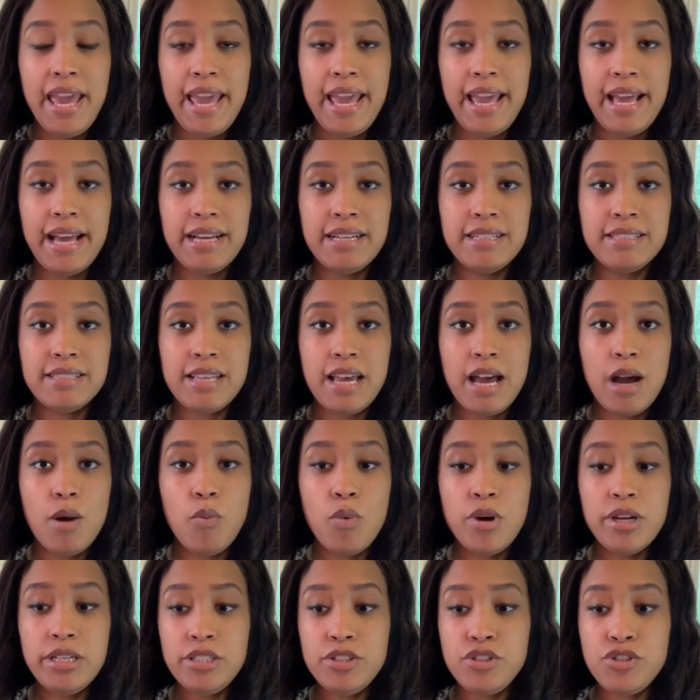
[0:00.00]
And I
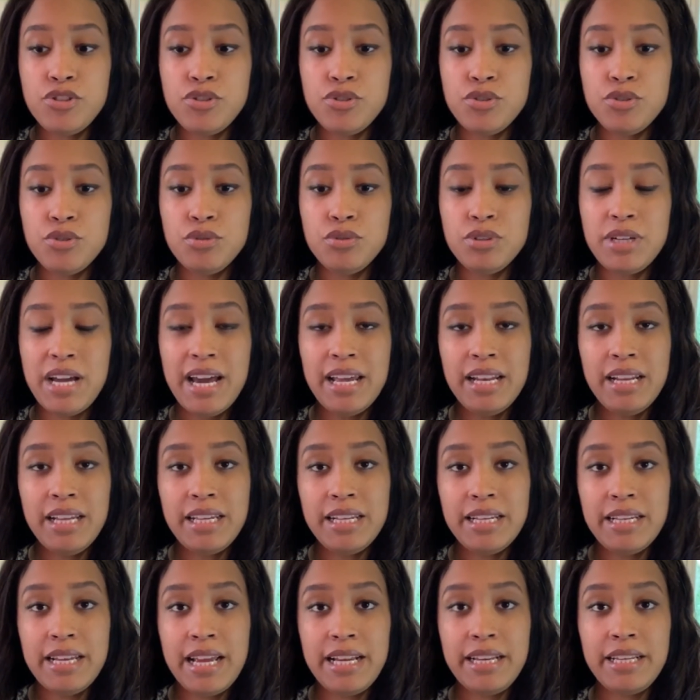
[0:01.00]
wanted to kind of
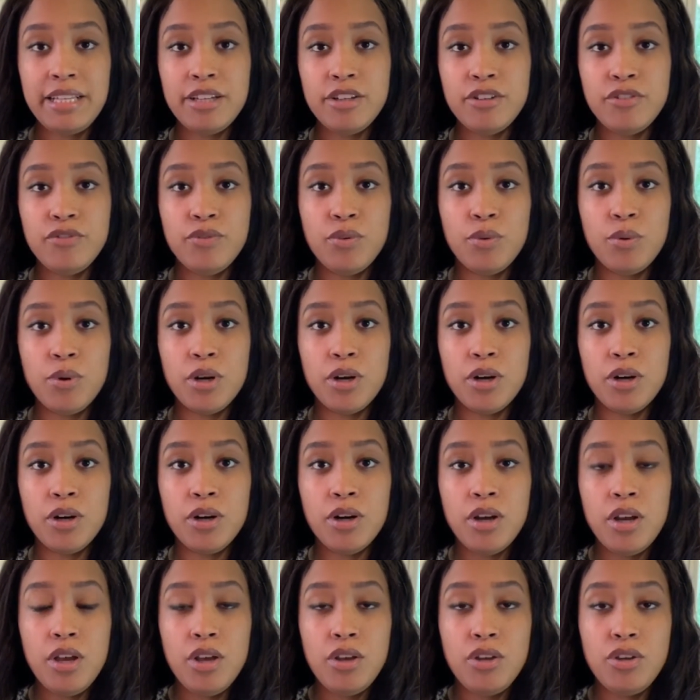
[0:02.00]
get an idea
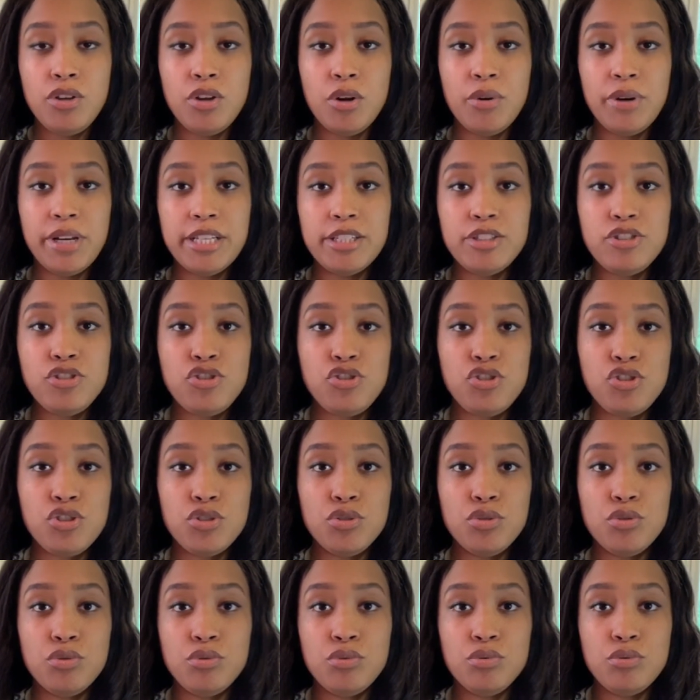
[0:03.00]
for, you know, is
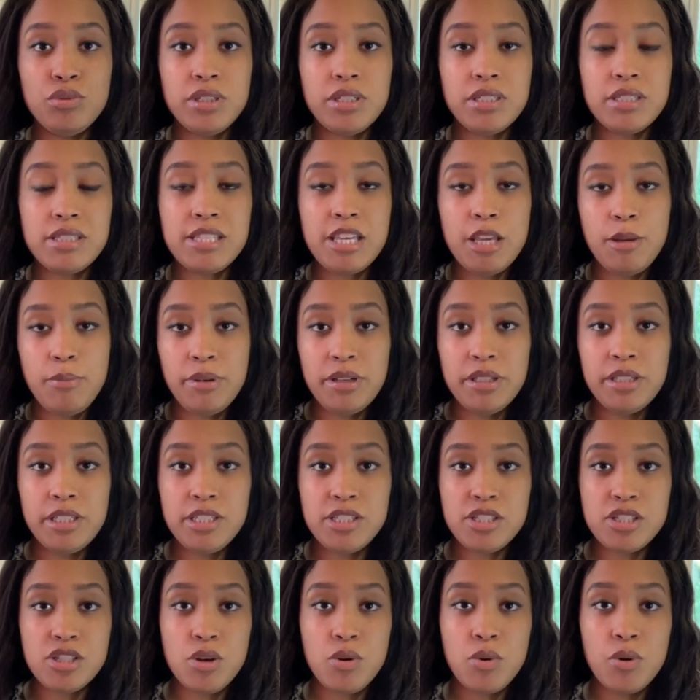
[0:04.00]
June
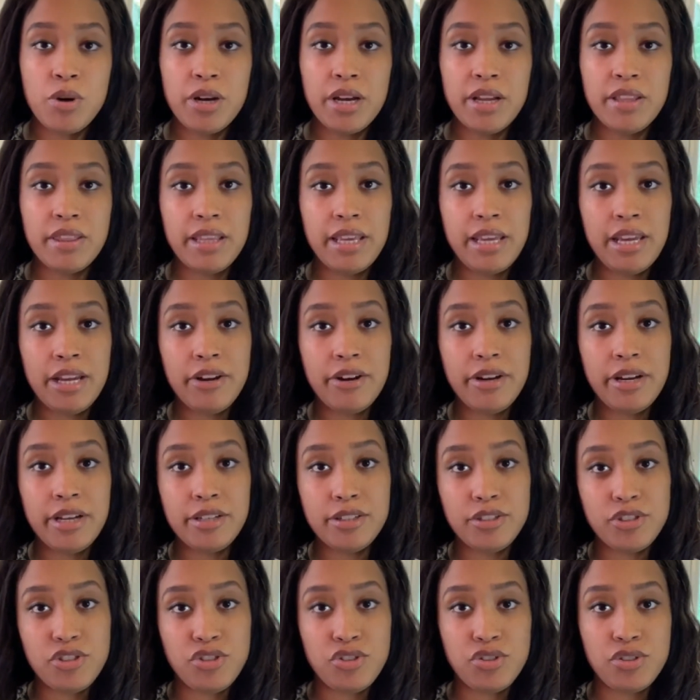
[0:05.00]
typically slower in the hair
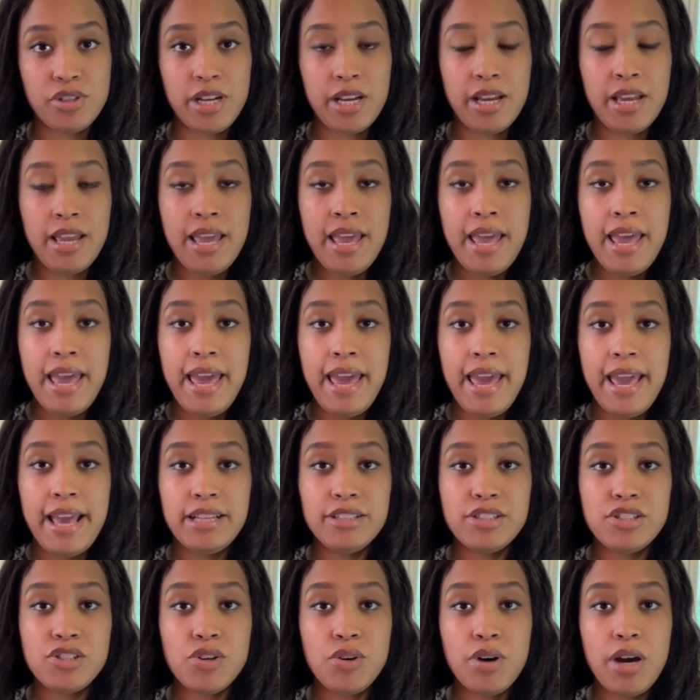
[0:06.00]
industry?
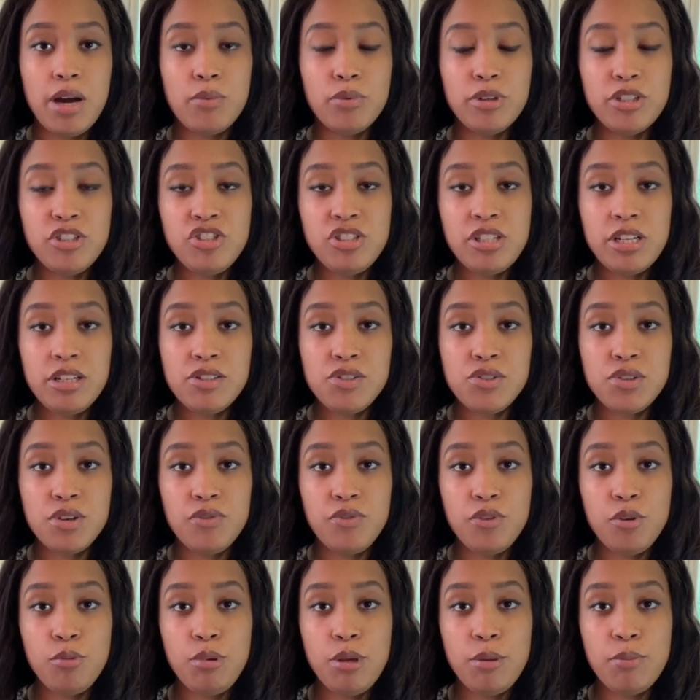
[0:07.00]
And so I reached out to
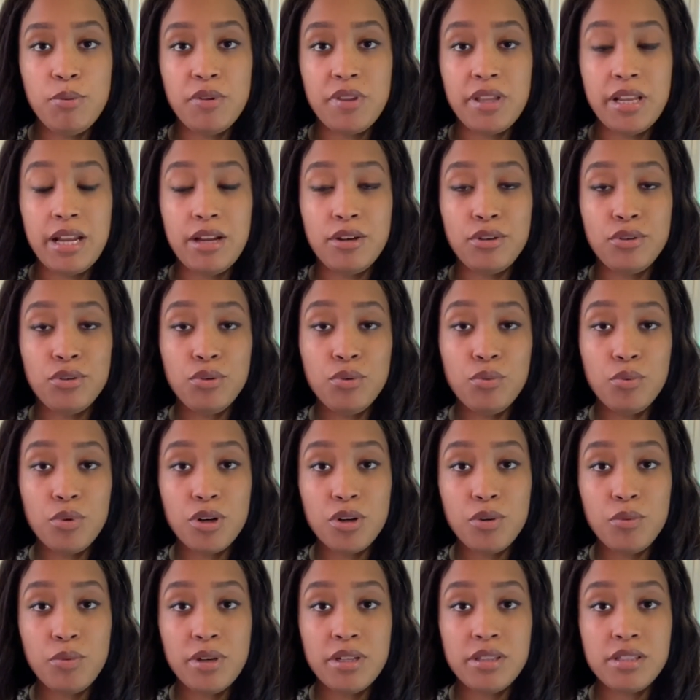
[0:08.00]
a few people that I do
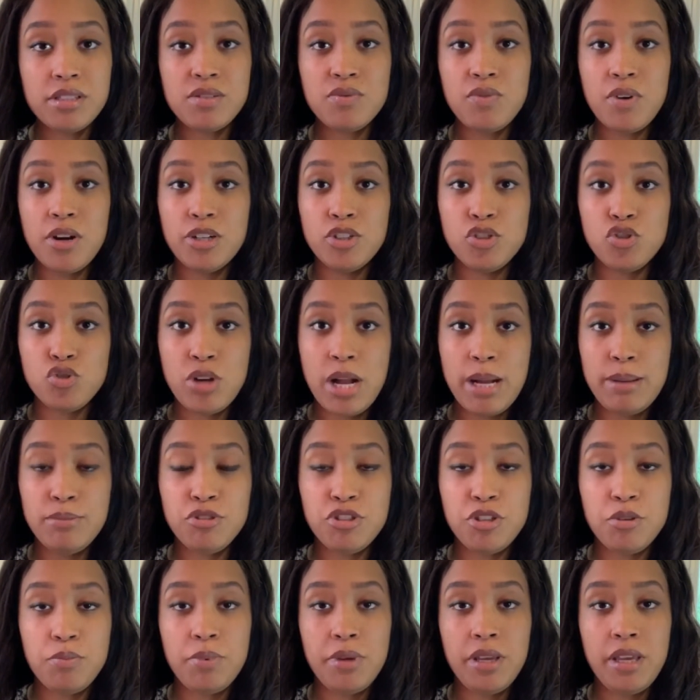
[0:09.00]
work with as far as drop
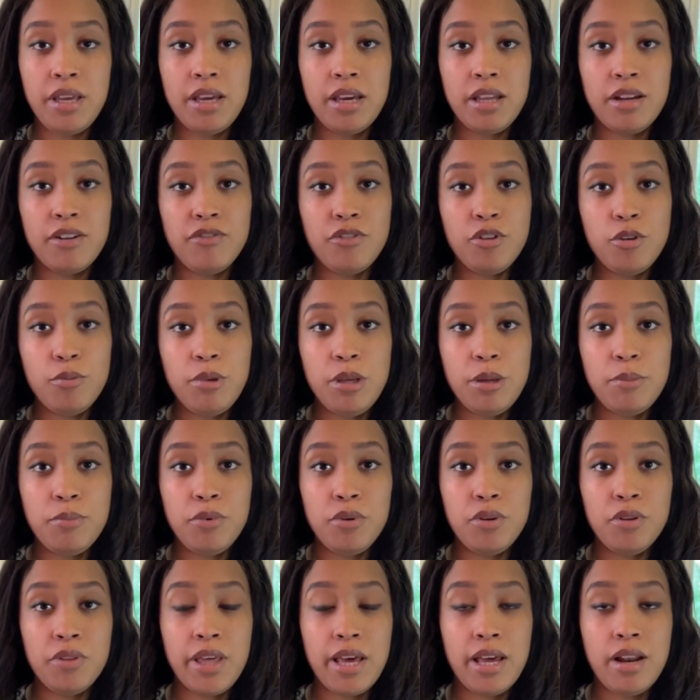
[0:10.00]
shipping and a few
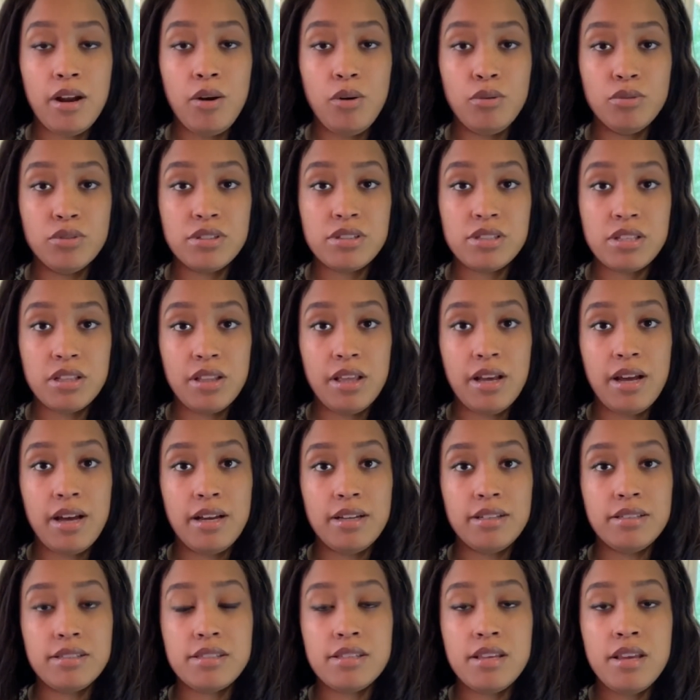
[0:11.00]
people that own
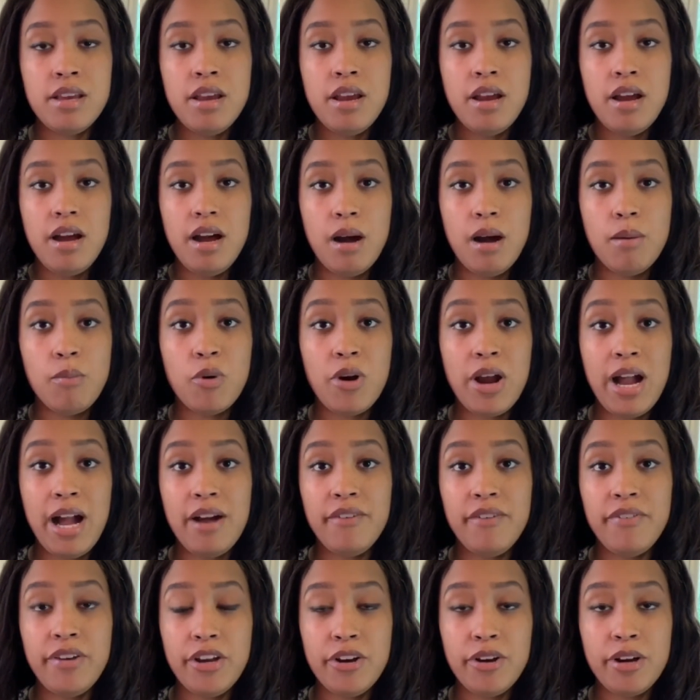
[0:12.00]
salons or
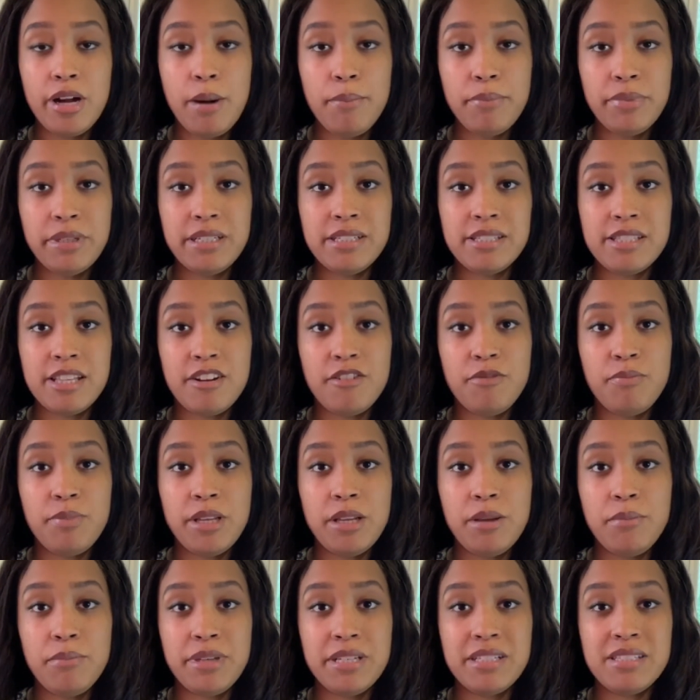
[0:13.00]
have hair companies that have
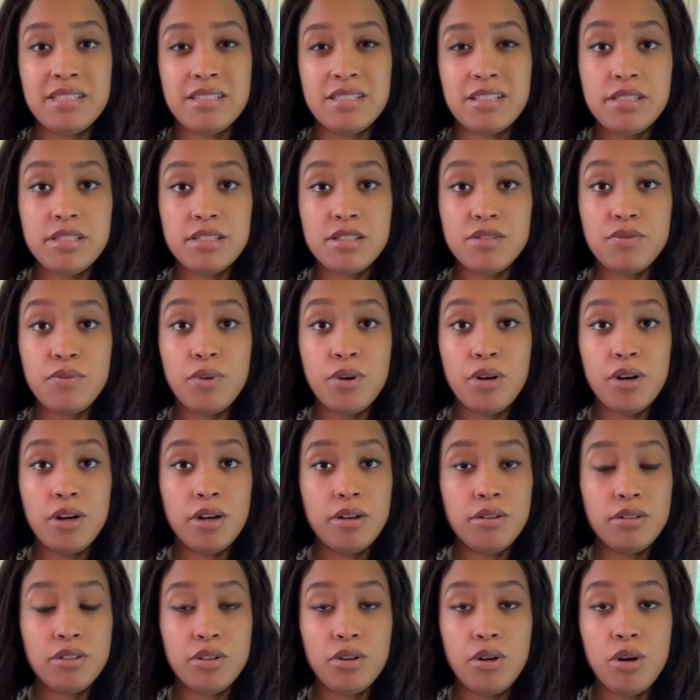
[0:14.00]
been in business
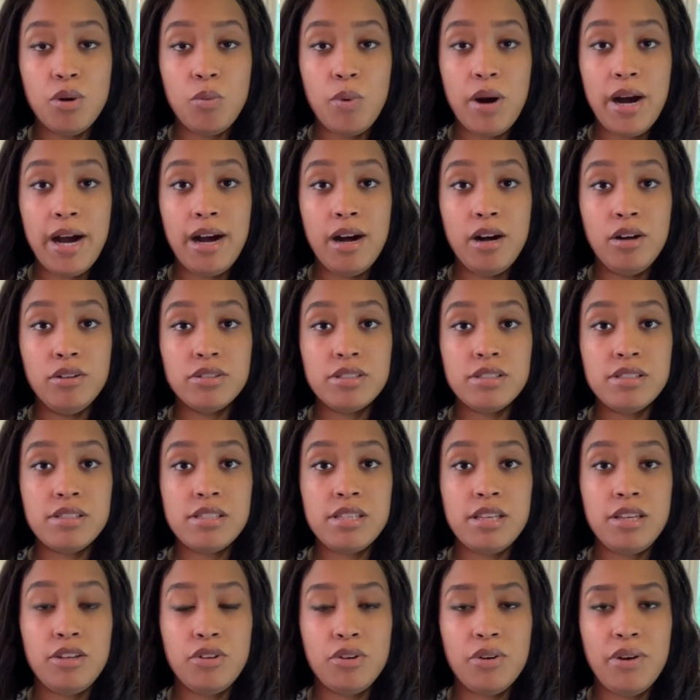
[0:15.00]
for, you know, a while to
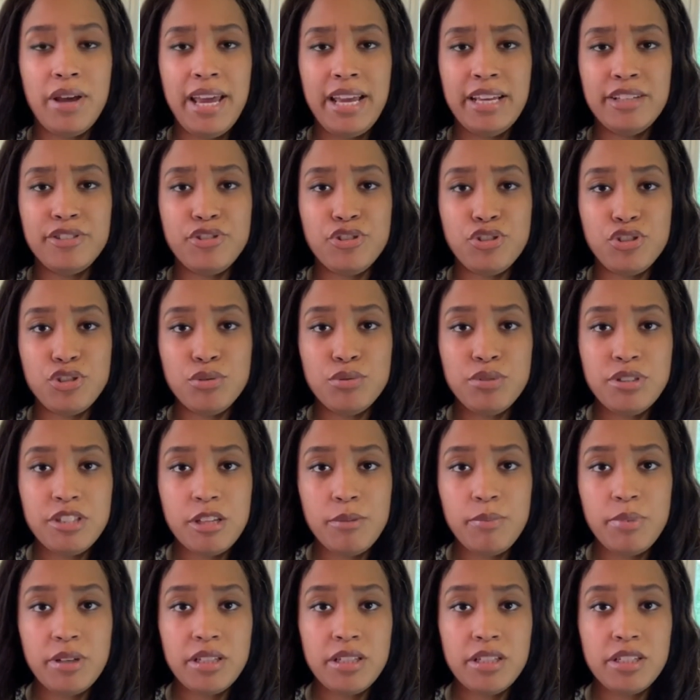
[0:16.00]
see, you know, hey, is June
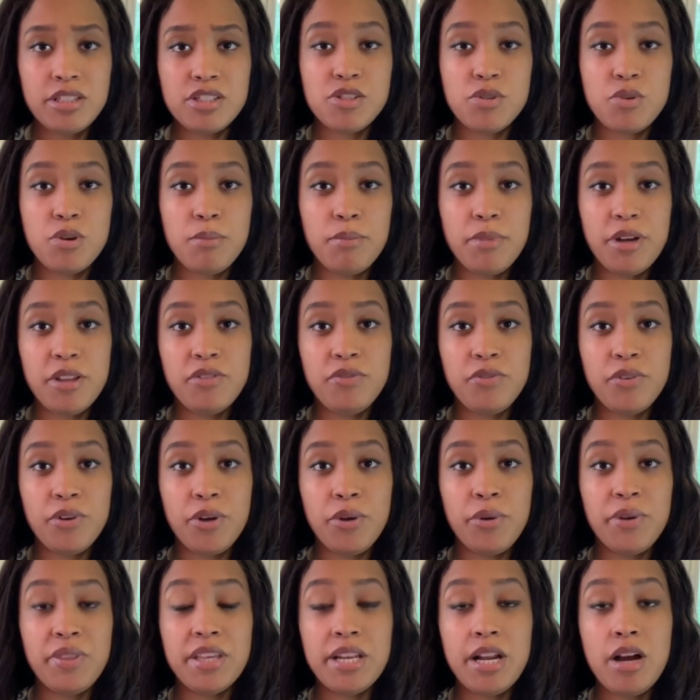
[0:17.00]
typically a slower month for
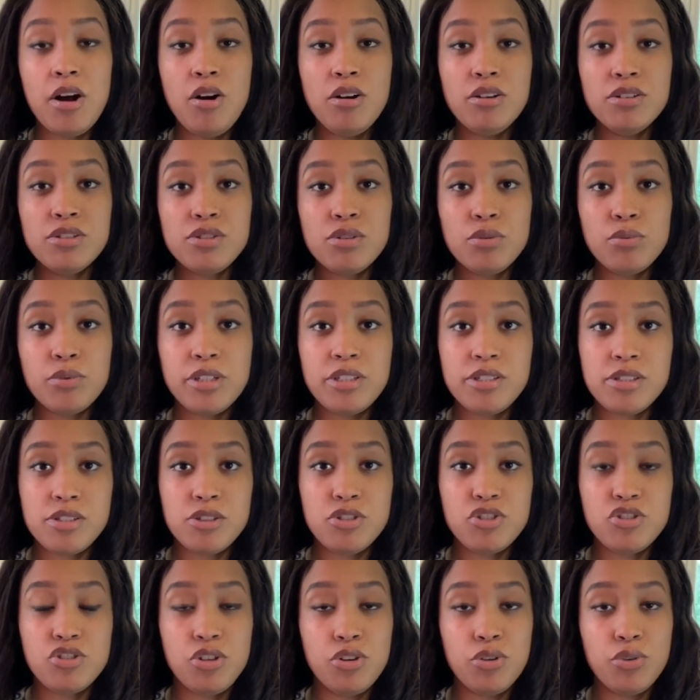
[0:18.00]
you? And then I also
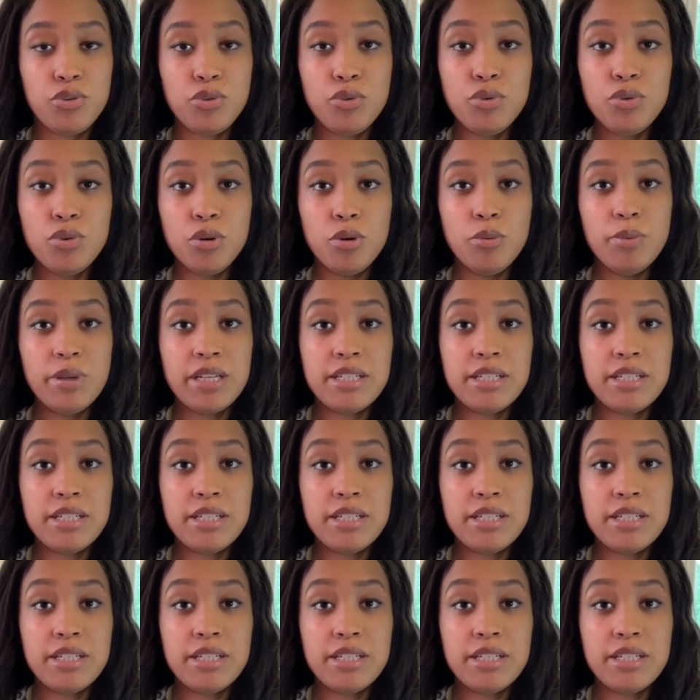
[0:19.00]
researched on Google